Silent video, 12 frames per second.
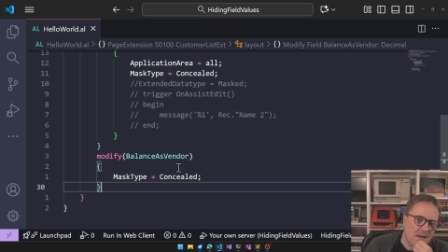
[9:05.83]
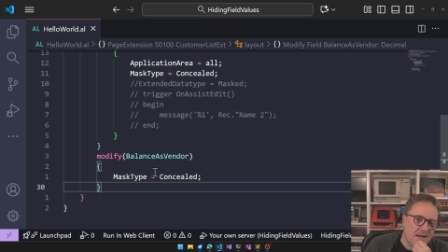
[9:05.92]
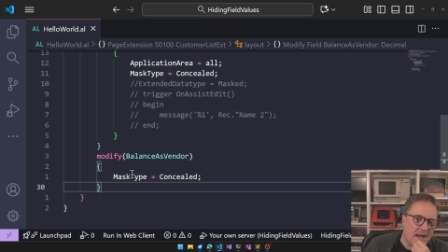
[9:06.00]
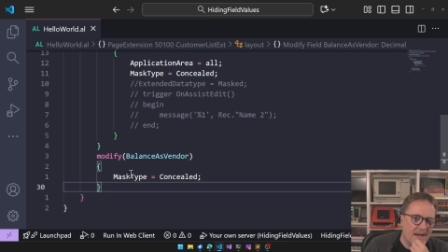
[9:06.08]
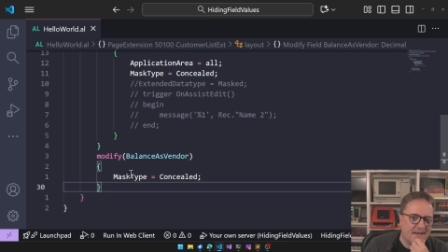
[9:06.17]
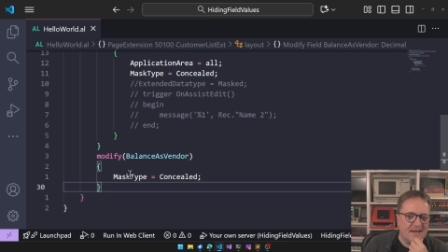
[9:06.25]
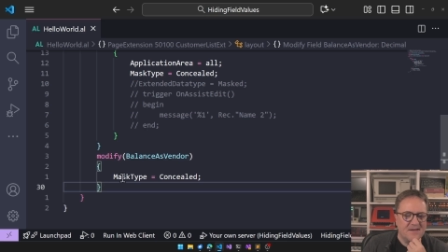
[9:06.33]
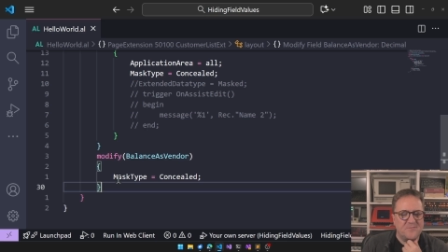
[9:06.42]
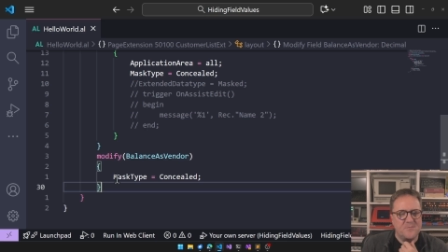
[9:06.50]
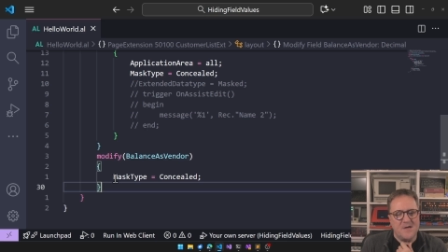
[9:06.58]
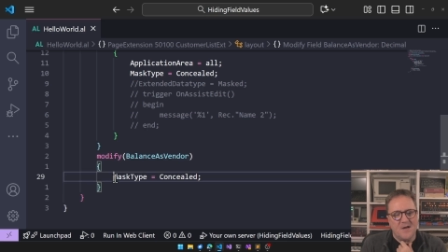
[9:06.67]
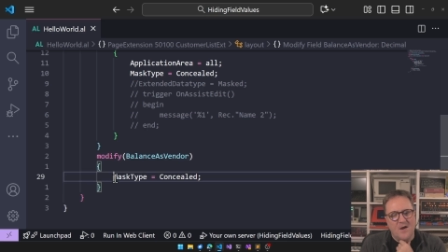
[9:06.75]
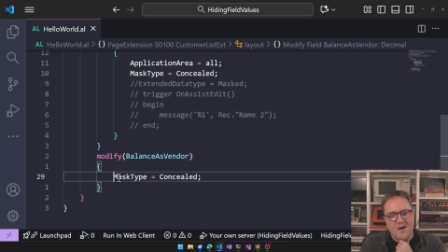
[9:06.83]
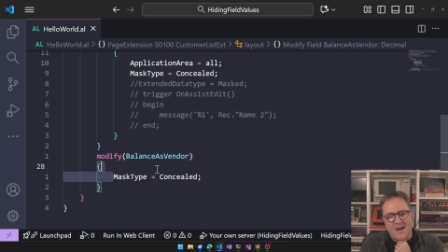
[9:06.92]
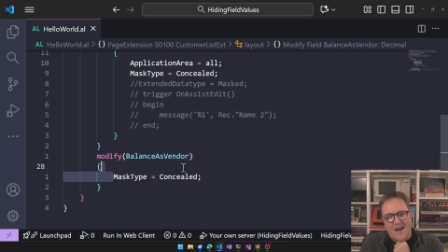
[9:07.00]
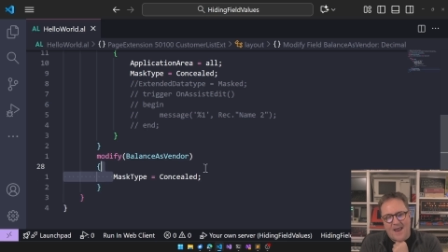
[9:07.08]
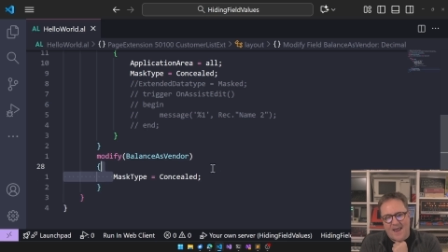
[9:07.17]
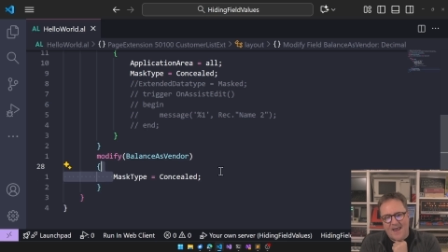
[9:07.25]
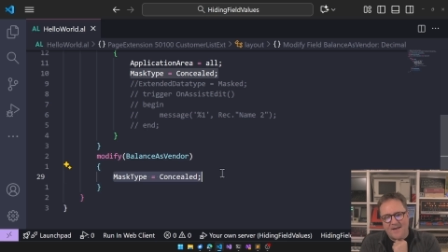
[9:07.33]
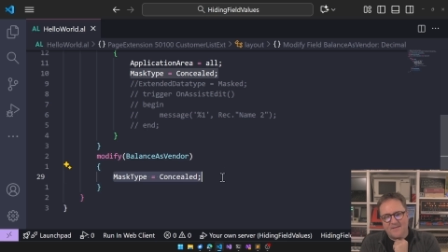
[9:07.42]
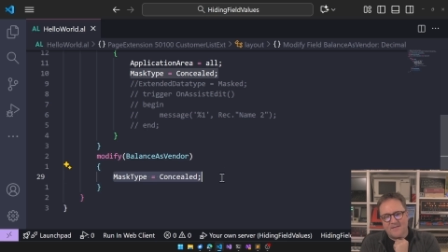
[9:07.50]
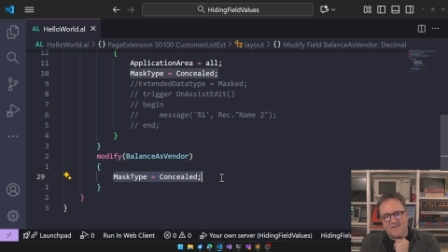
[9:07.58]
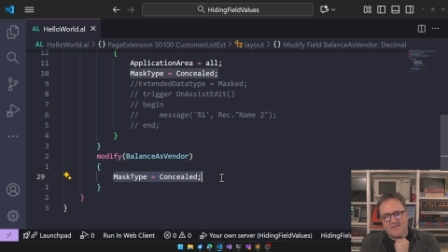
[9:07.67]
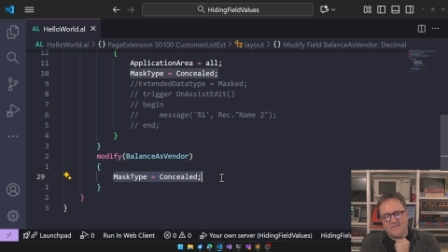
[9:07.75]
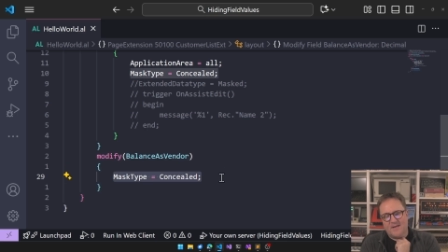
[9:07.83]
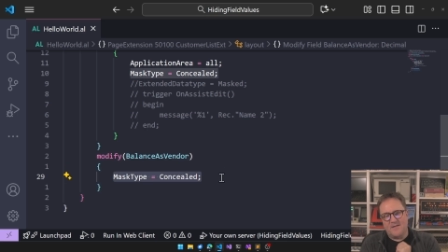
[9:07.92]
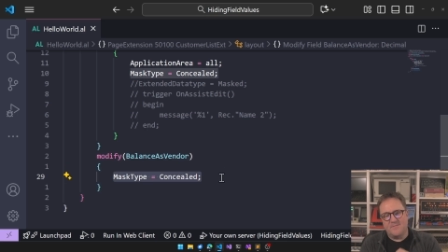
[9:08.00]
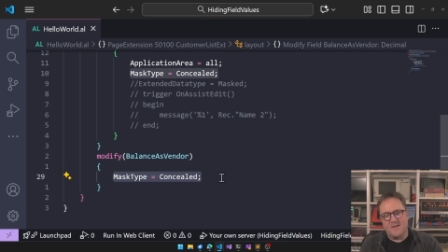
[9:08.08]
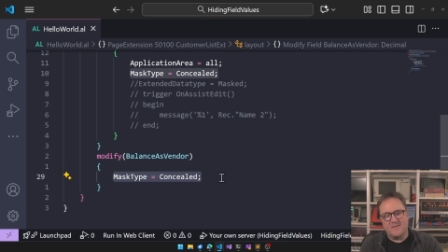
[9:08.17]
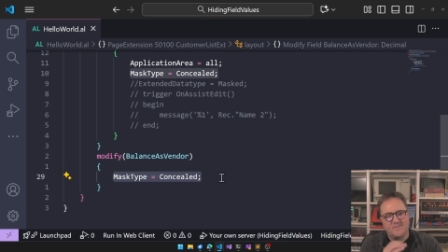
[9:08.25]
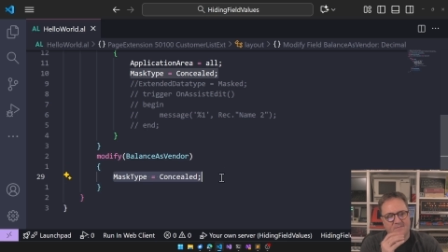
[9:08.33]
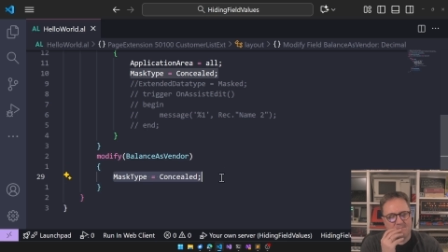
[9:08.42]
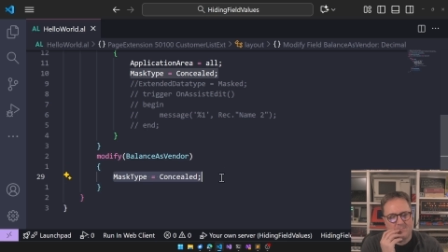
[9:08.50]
I guess we cannot add that. That's